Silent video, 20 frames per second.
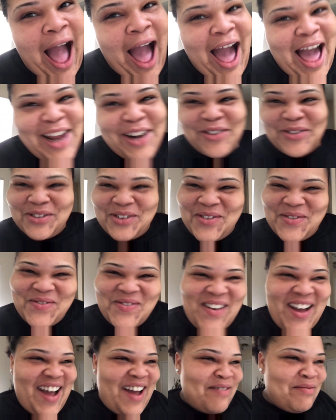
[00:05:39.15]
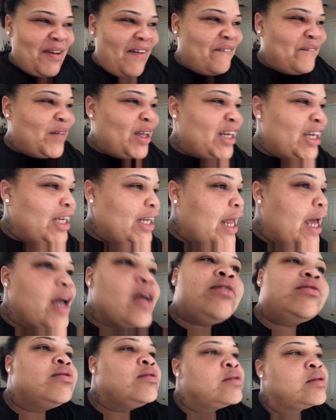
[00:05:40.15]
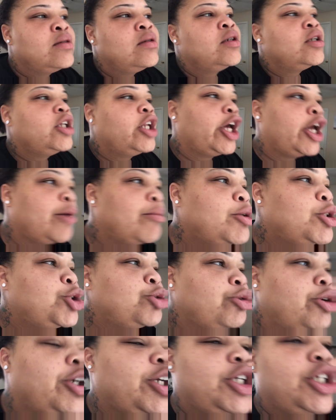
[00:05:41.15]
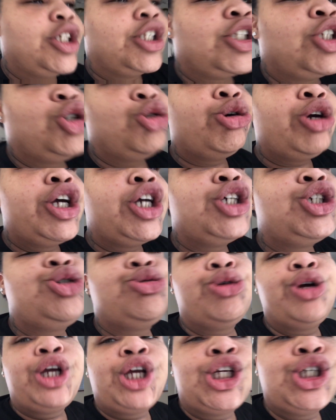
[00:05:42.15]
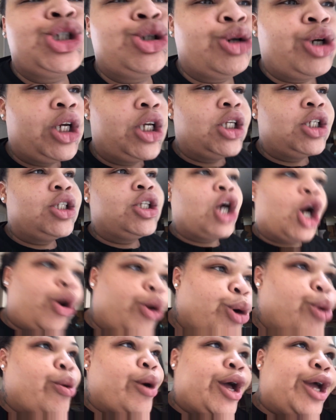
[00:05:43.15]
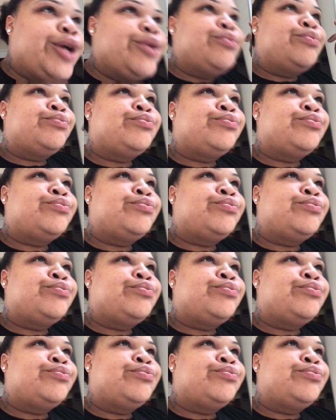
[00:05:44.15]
I don't know why I've been like... Name of trees. Trees, trees, trees. Go away.